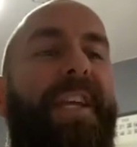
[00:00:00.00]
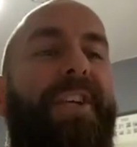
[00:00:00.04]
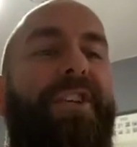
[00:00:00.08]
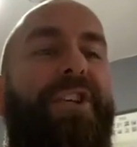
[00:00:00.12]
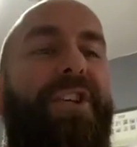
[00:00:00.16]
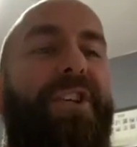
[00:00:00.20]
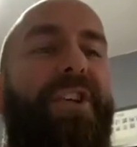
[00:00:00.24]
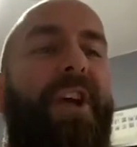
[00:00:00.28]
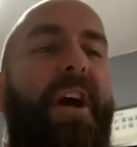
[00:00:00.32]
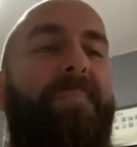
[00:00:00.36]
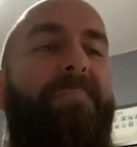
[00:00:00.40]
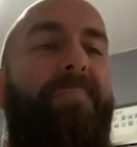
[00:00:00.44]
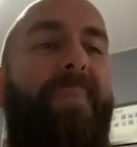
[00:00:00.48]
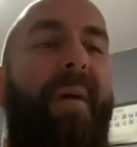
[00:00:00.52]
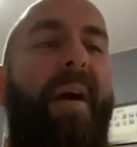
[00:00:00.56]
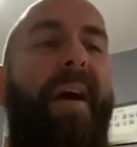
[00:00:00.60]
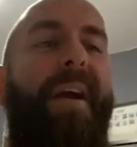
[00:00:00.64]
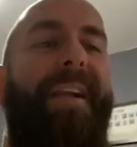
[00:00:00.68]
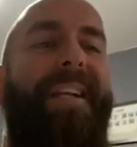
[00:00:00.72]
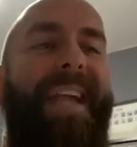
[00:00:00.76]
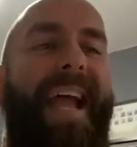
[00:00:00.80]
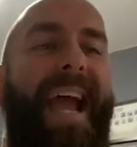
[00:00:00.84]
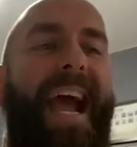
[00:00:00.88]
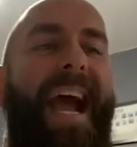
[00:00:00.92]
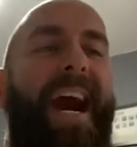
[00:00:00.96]
is, should I buy
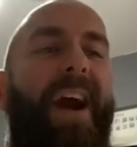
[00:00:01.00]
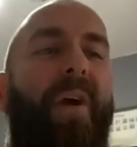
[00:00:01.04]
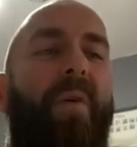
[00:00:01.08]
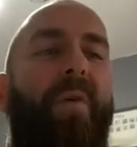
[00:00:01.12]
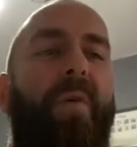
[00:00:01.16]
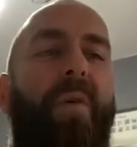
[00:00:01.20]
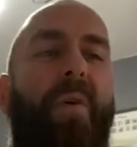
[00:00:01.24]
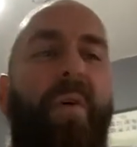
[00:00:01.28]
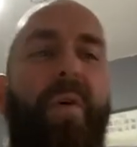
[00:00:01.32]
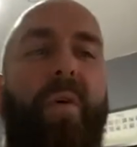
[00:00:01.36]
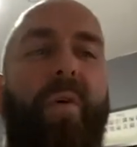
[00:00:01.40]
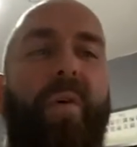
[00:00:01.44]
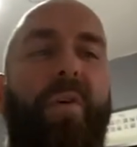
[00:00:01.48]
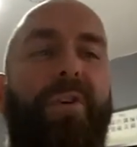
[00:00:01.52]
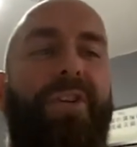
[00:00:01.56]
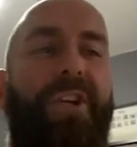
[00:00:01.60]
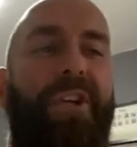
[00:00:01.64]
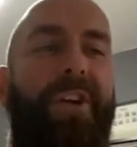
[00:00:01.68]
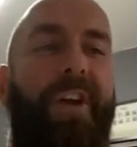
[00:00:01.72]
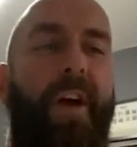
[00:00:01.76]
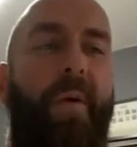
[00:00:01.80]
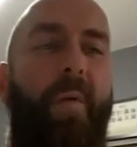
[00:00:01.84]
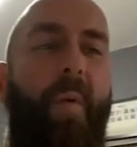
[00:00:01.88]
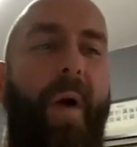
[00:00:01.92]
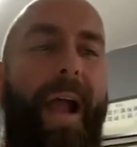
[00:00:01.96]
now or
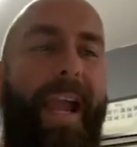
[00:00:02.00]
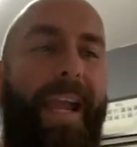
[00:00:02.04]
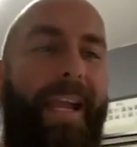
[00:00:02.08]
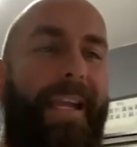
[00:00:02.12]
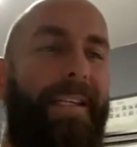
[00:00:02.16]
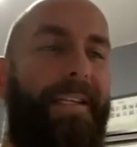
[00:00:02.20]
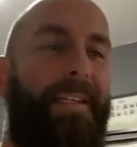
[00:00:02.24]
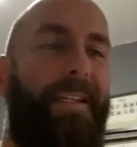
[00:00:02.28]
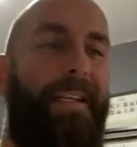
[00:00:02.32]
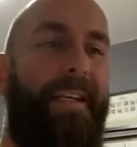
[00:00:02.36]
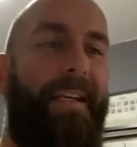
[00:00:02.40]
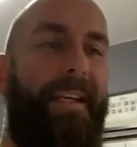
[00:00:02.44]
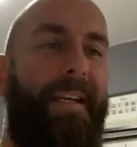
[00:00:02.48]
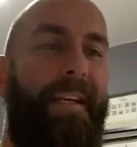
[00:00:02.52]
should I wait?